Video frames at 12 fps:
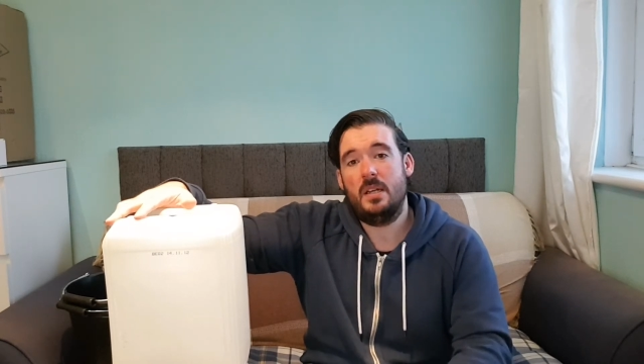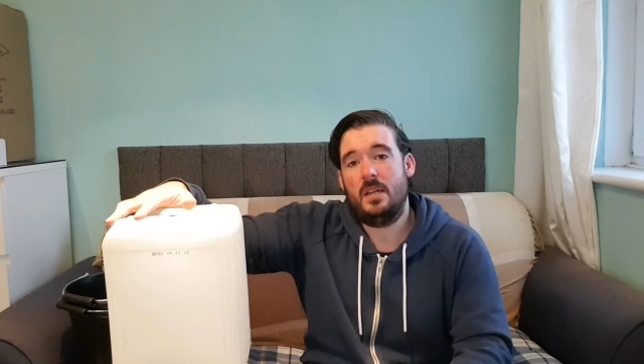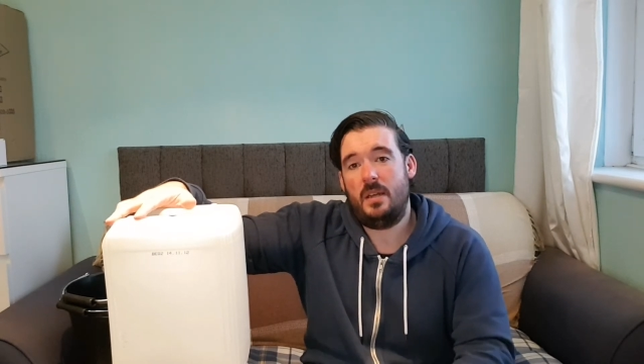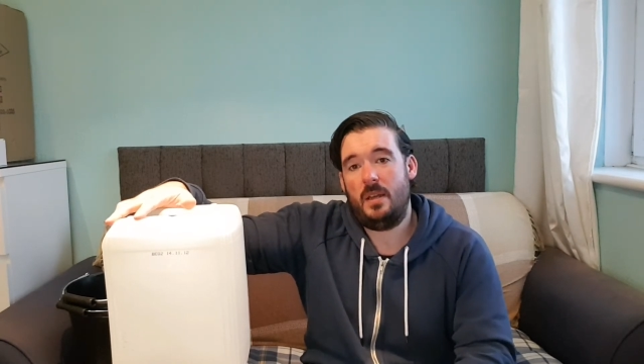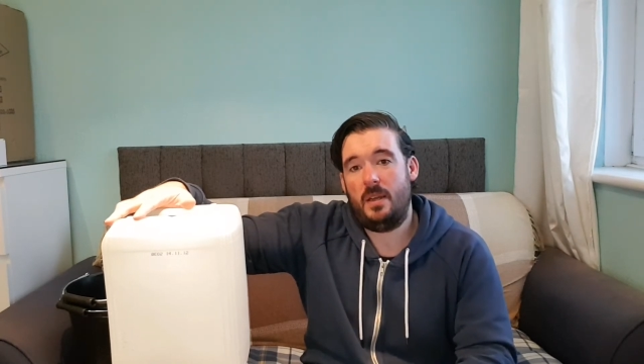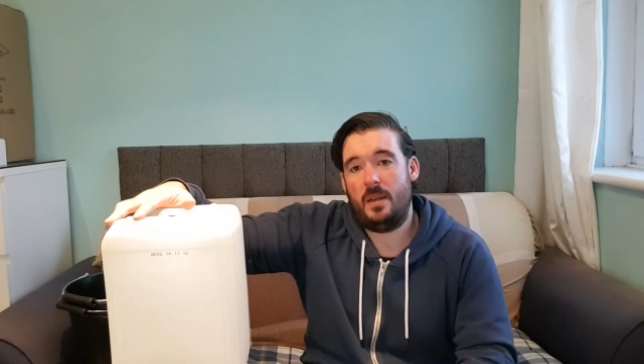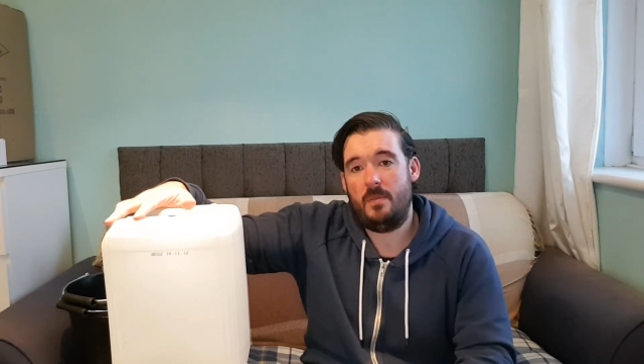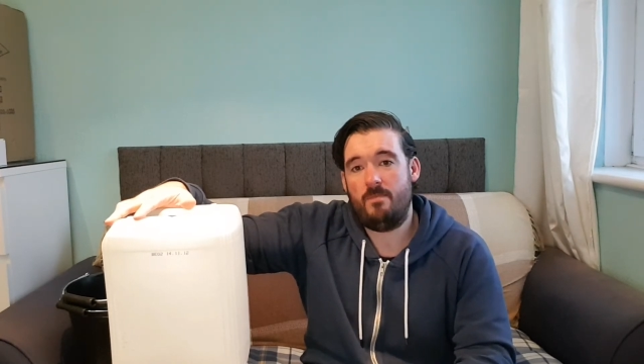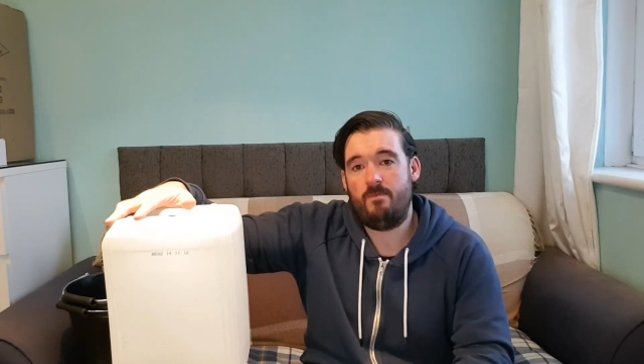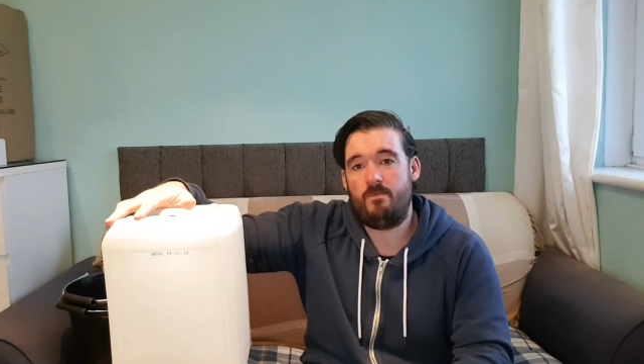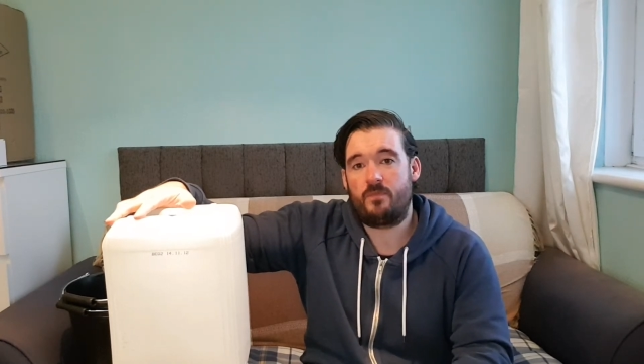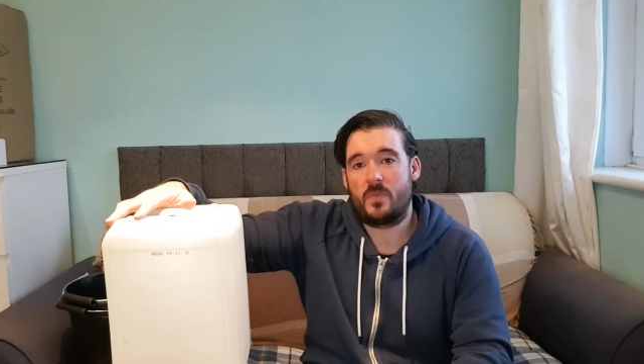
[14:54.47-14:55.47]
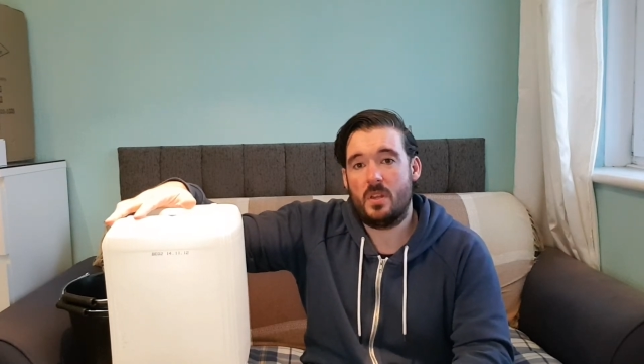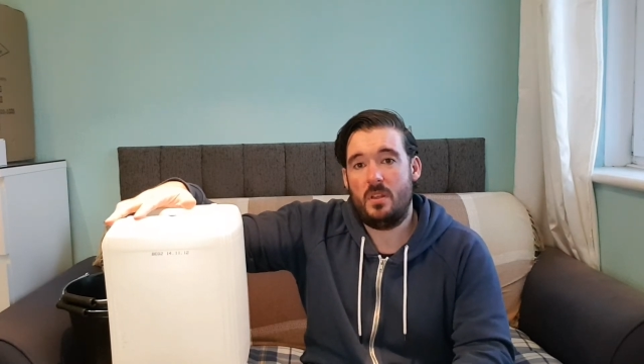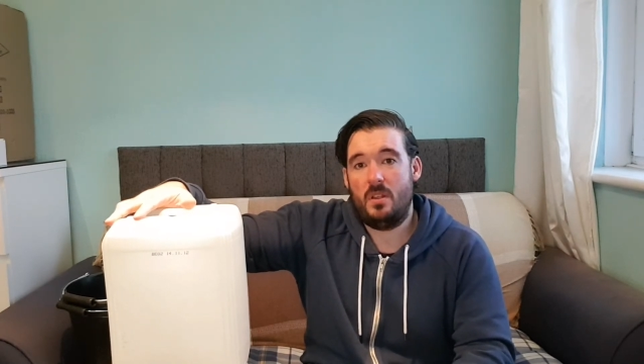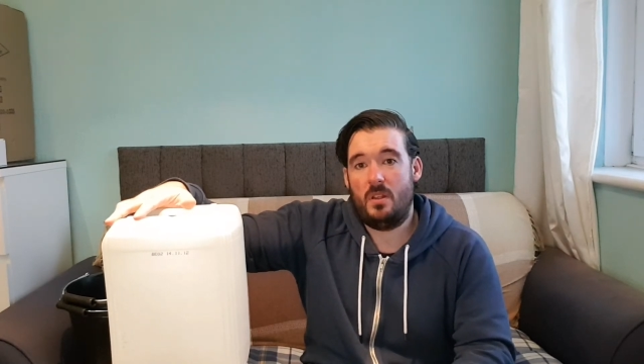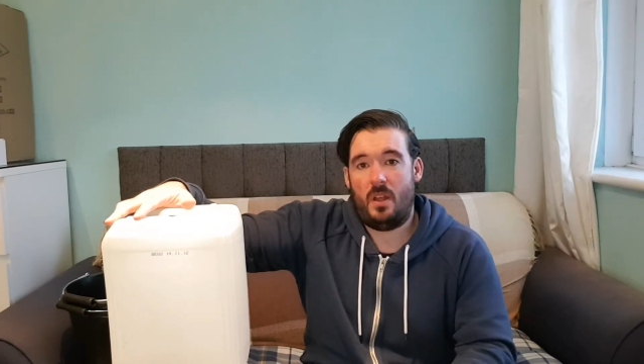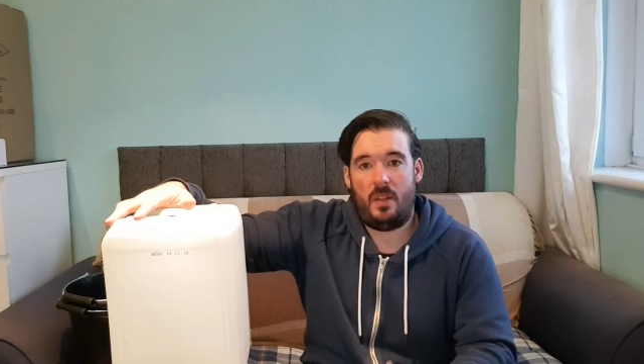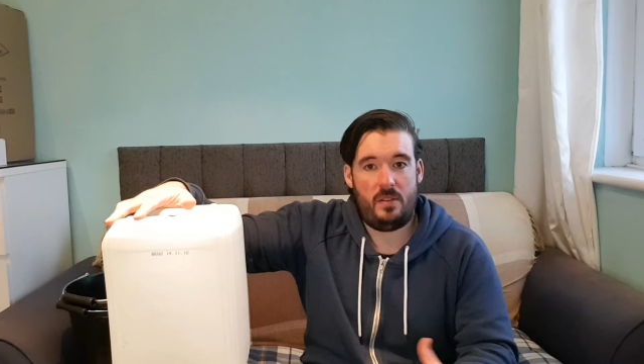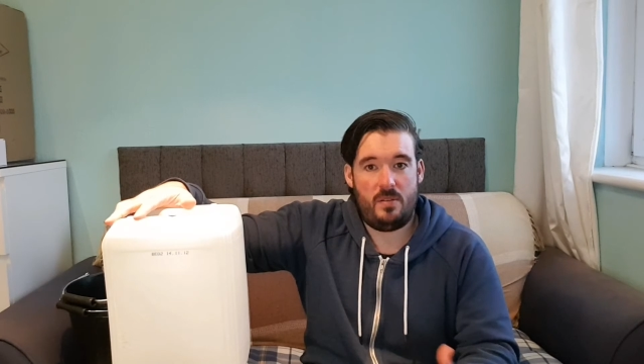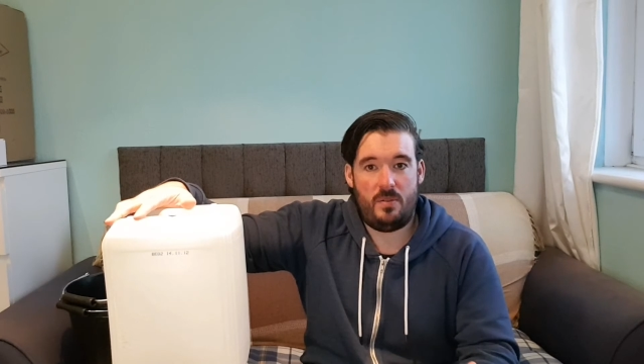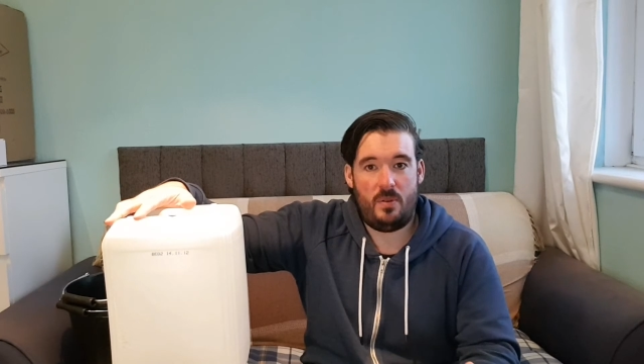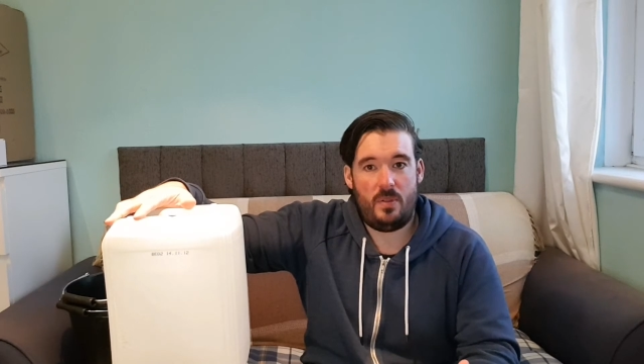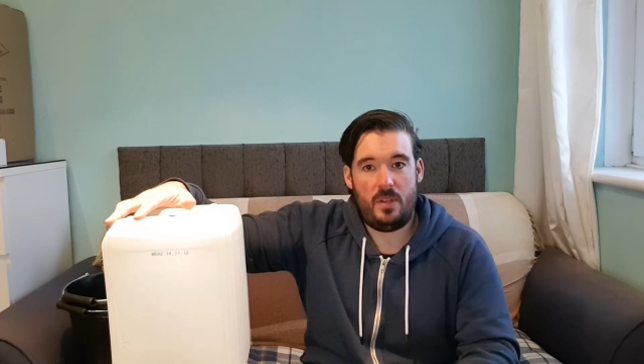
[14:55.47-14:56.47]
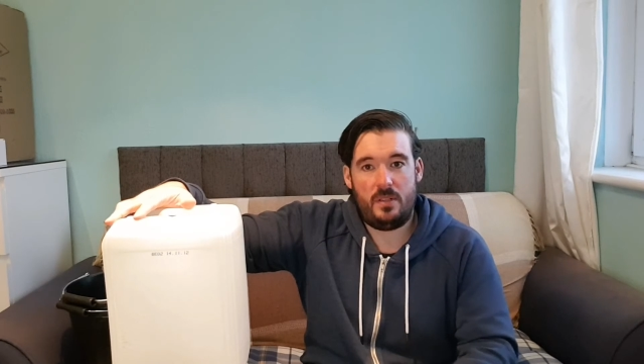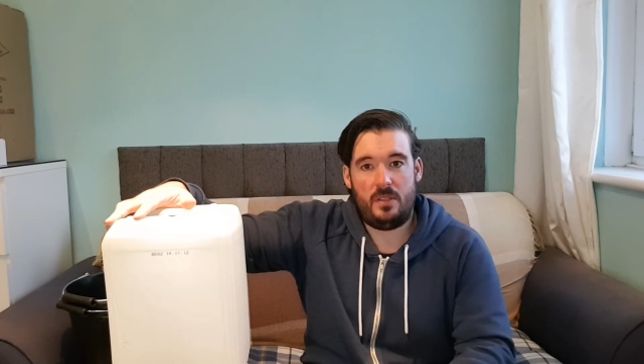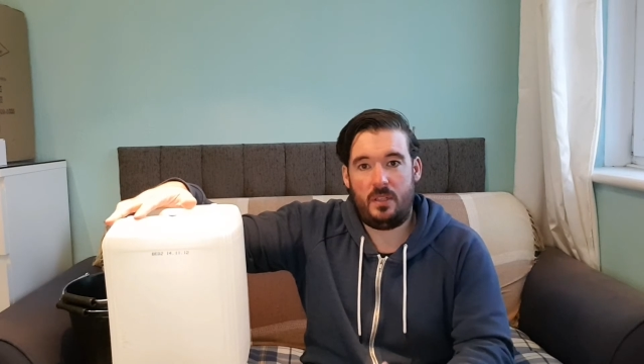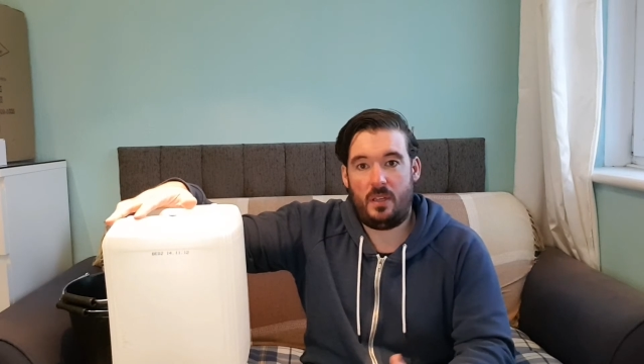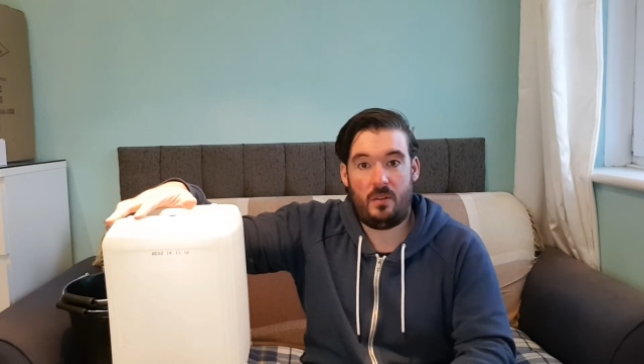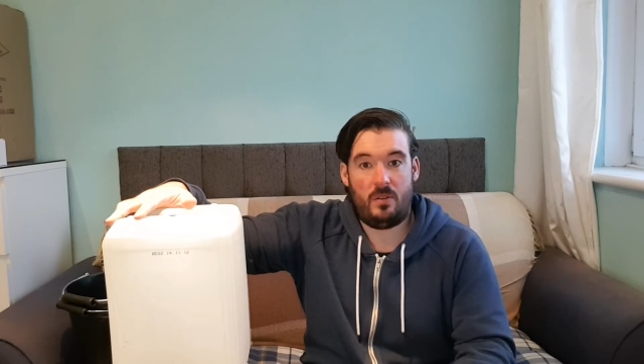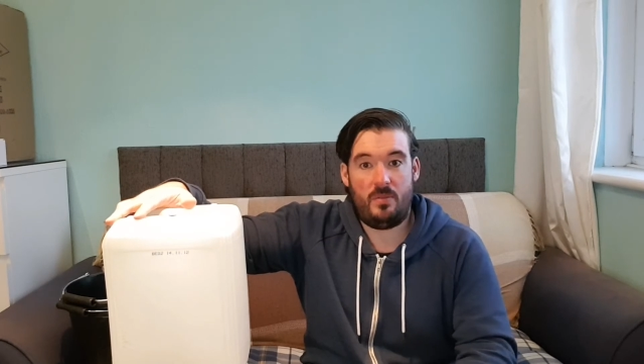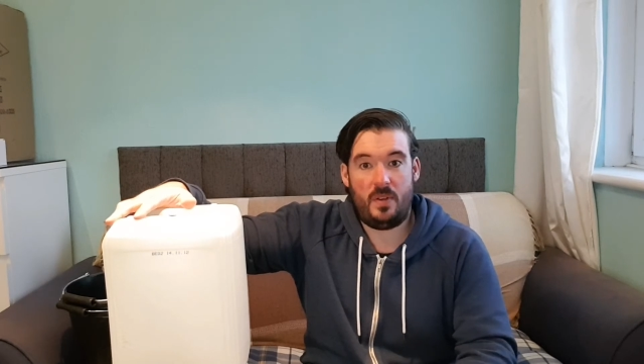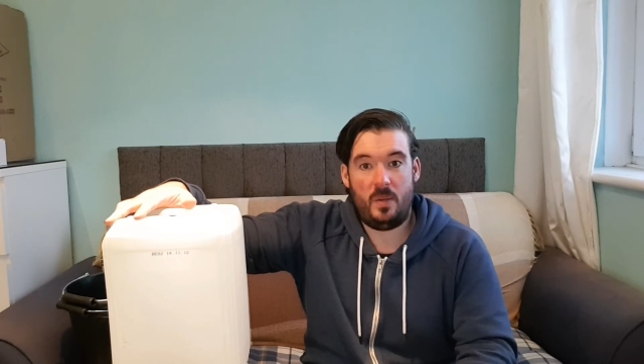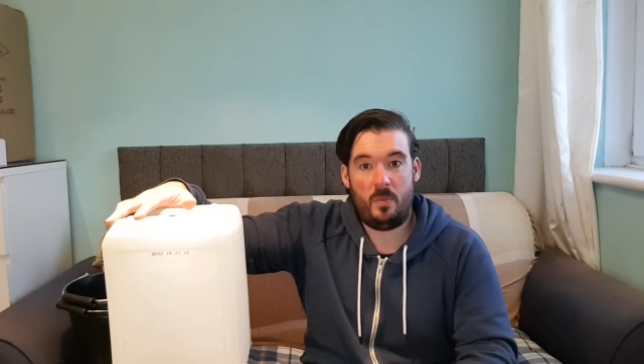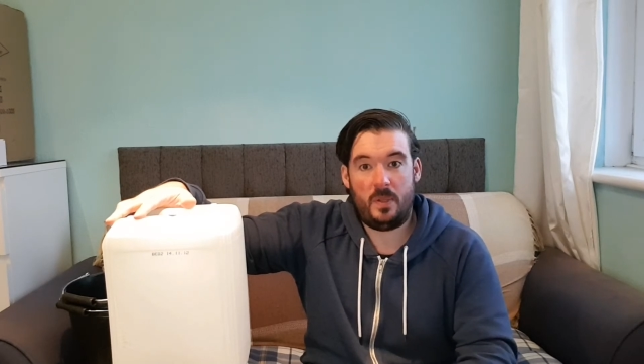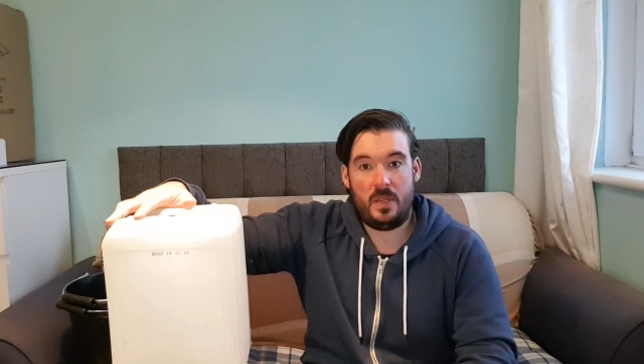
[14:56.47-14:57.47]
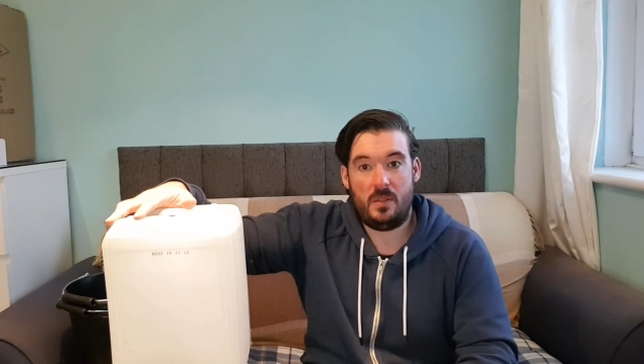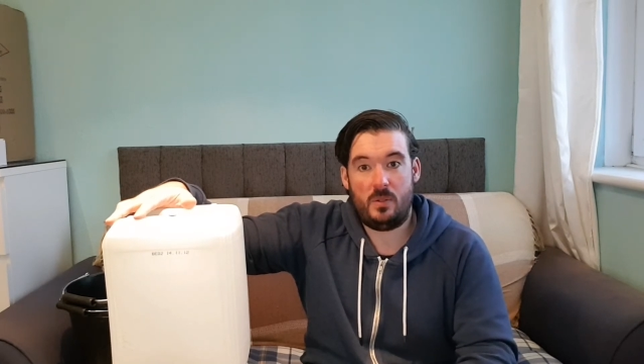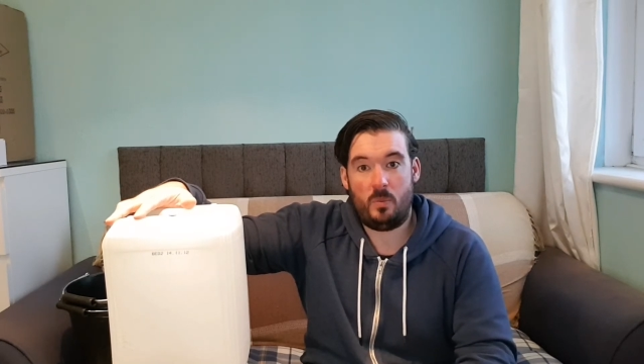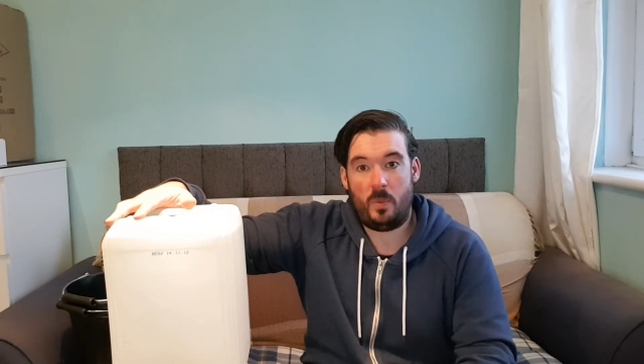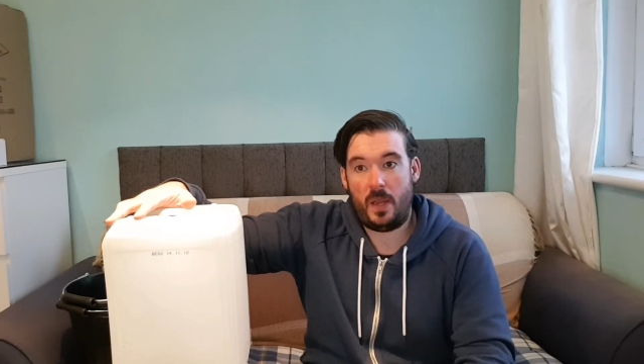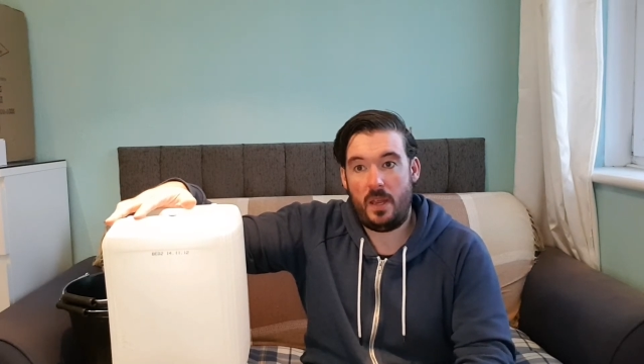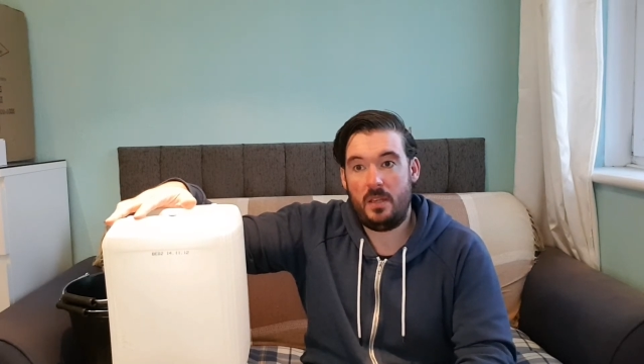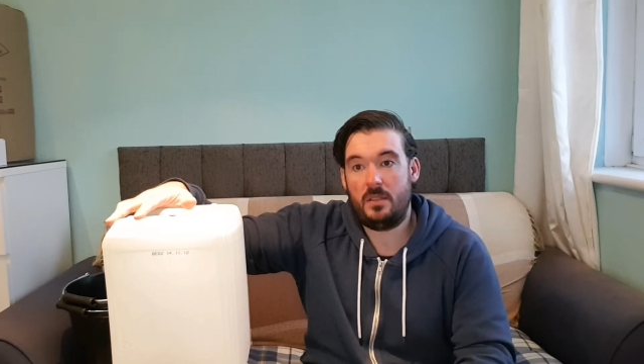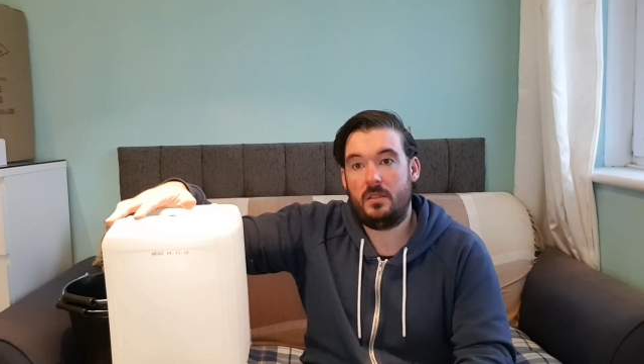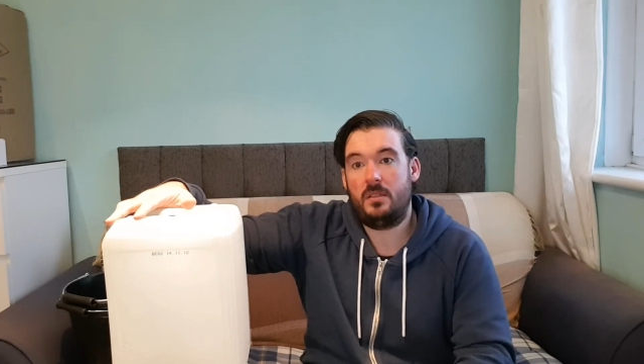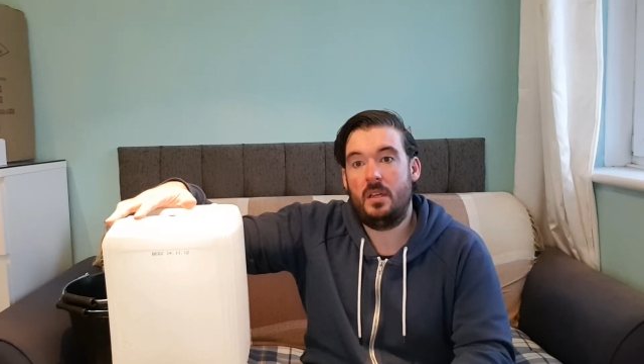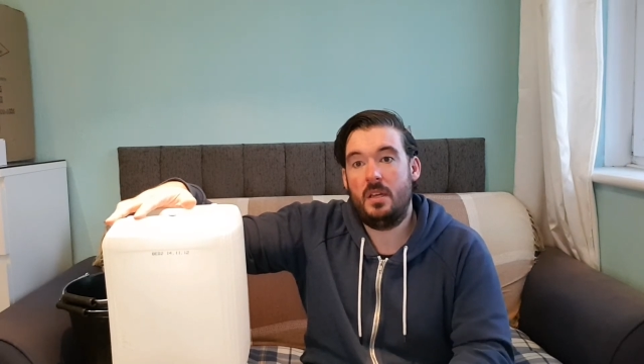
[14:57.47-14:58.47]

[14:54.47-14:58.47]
I think the thought there is to kill off any potential pests.